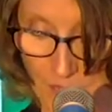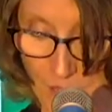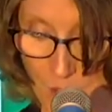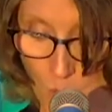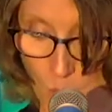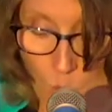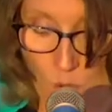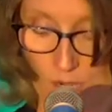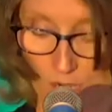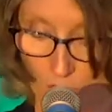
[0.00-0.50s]

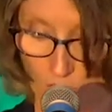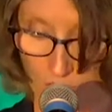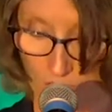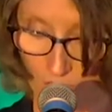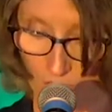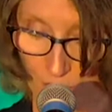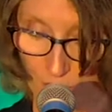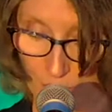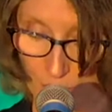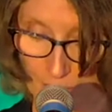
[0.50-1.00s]
One author
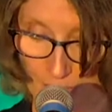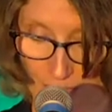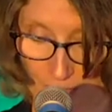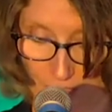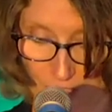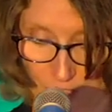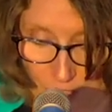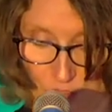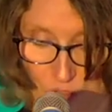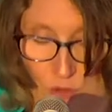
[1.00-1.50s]
compared
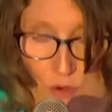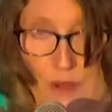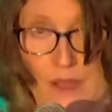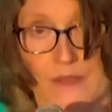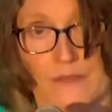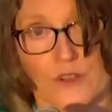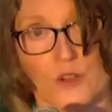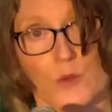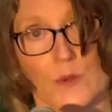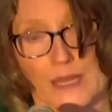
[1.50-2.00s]
the story
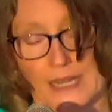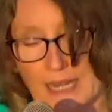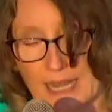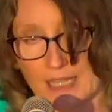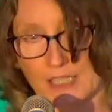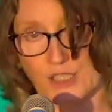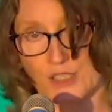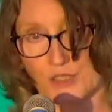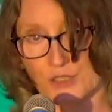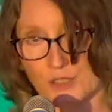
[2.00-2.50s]
of Queen
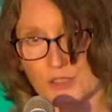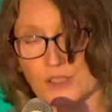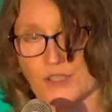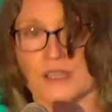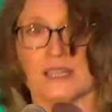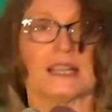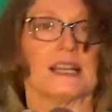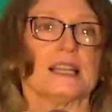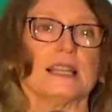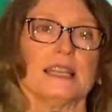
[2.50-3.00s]
Esther to
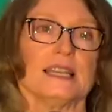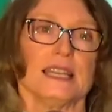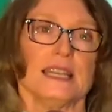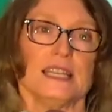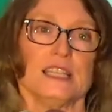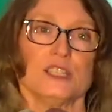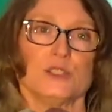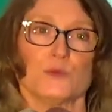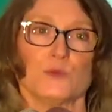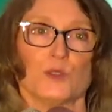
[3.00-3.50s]
the Clint
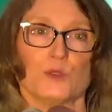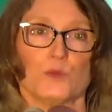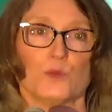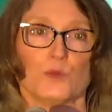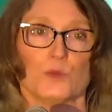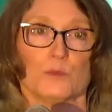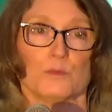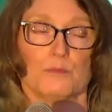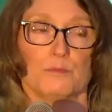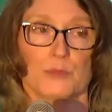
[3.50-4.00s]
Eastwood
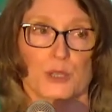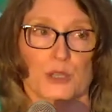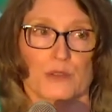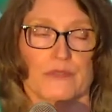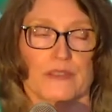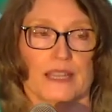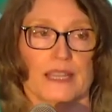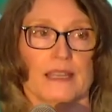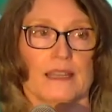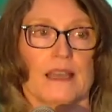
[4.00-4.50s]

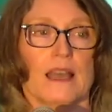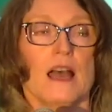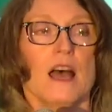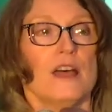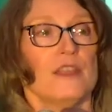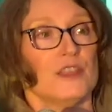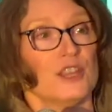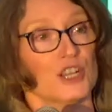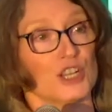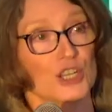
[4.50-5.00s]
movie
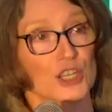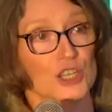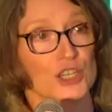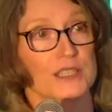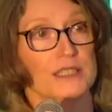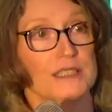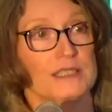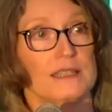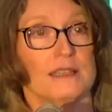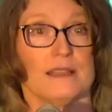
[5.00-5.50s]
The
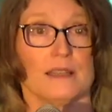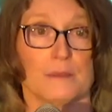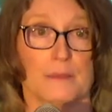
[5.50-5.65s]
Good, the